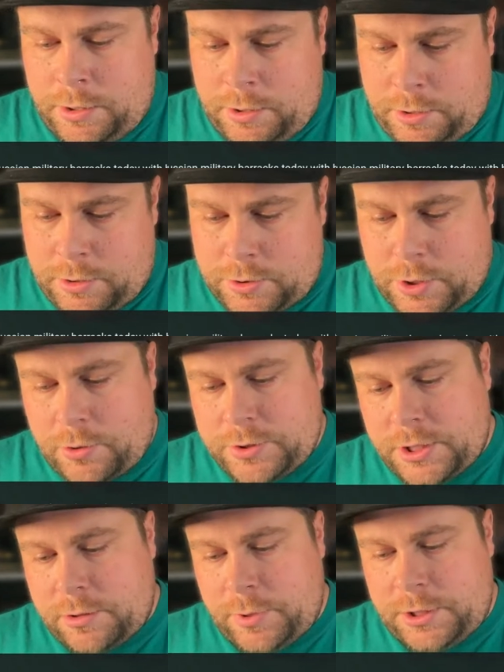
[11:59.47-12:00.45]
There's always
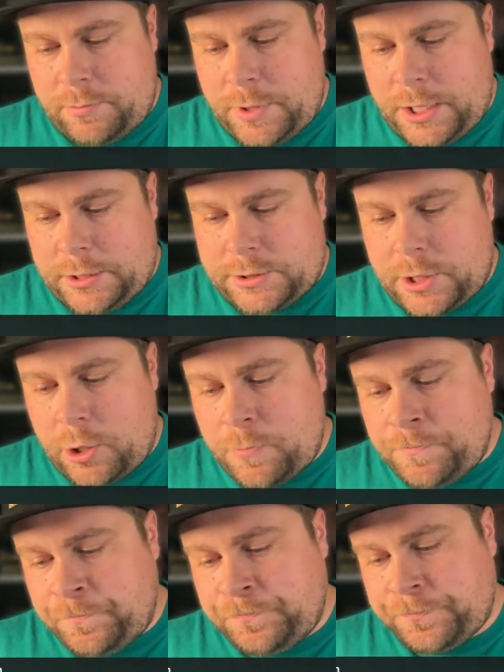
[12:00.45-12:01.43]
going to be demand. So,
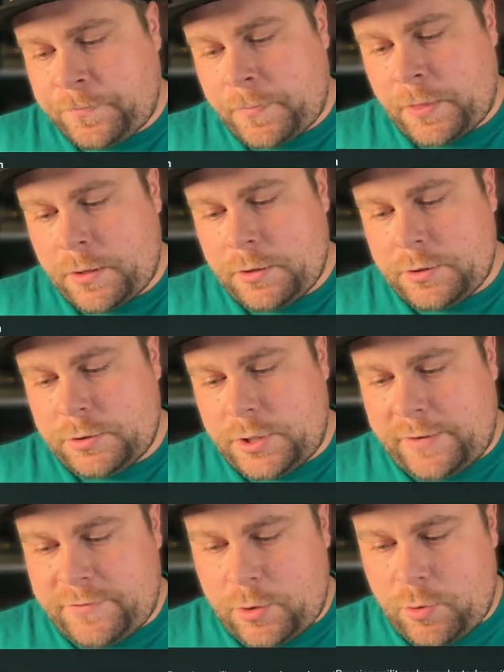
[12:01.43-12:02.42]

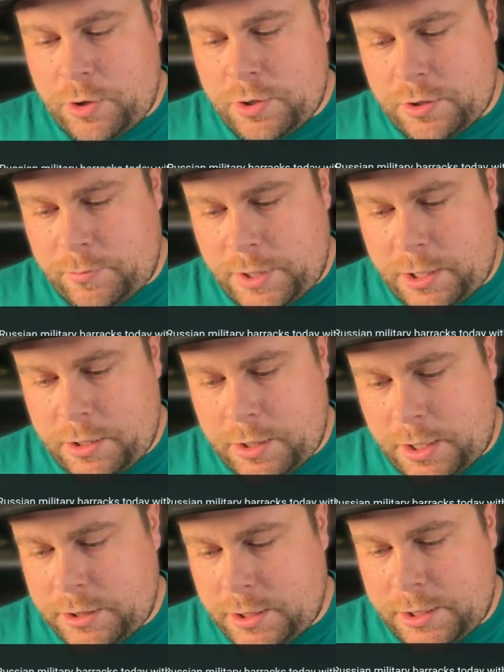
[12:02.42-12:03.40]
have they woken the bear?
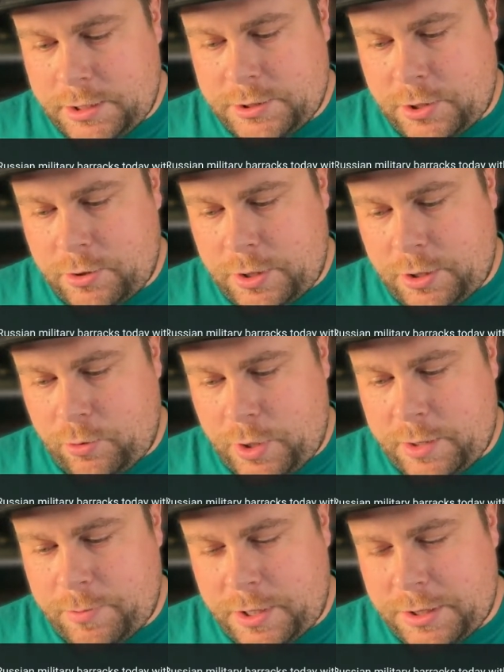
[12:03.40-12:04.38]
I think he's already
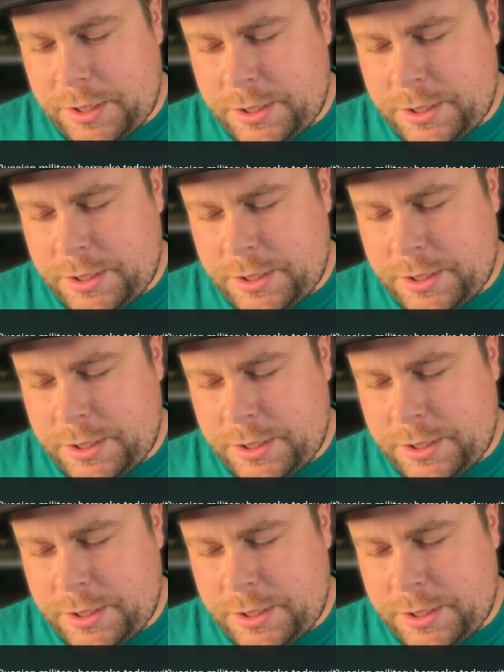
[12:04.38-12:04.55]
awake, but I think